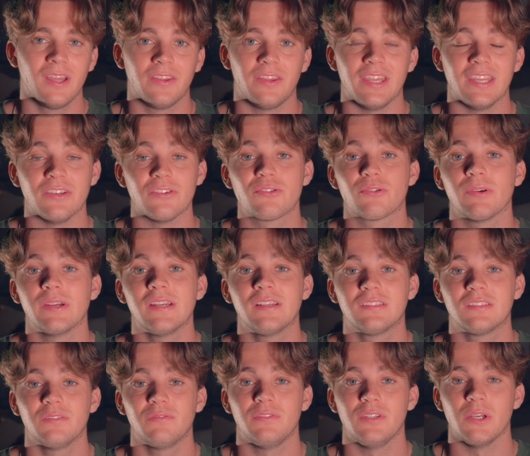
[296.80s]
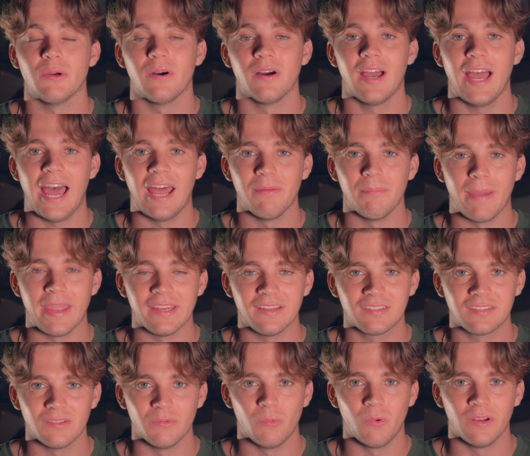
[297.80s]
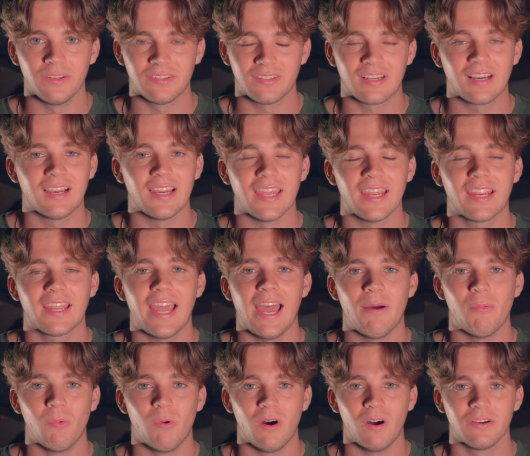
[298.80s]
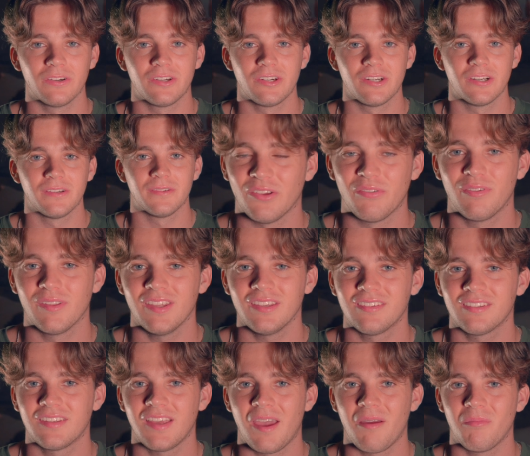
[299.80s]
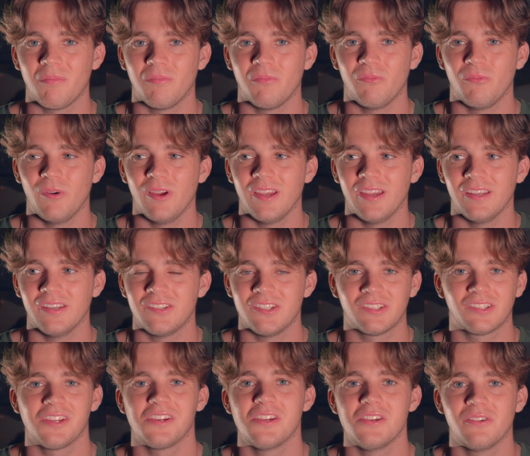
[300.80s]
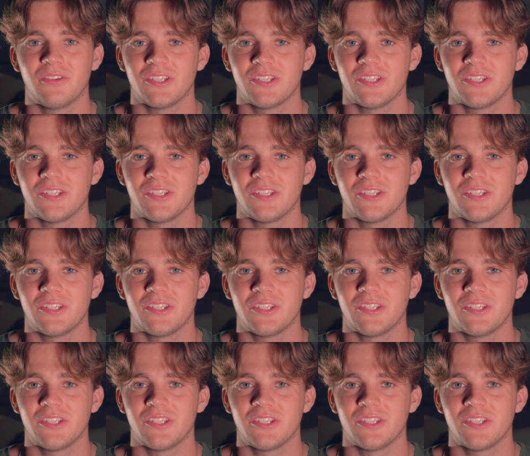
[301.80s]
that intrigues the viewer and makes them want to click and watch. So for this step, we're just going to use